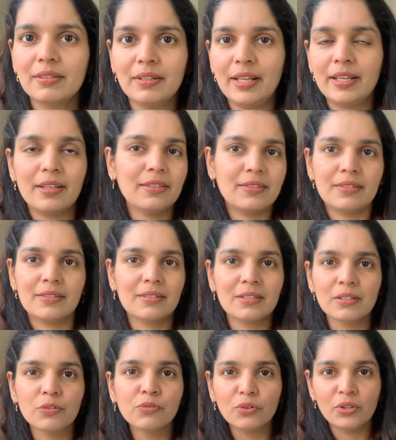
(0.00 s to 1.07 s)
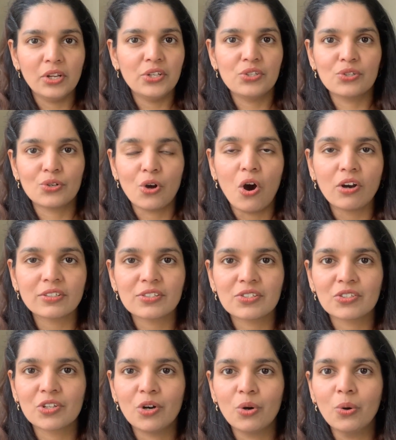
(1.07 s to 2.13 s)
Like, it's still fully stocked.
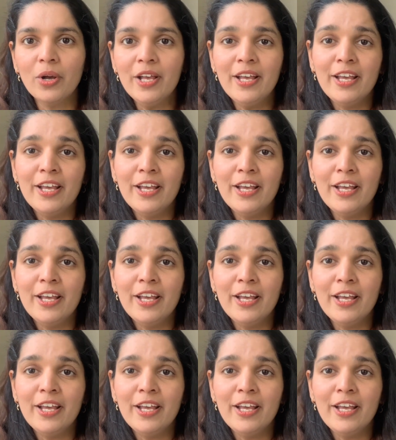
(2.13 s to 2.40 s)
So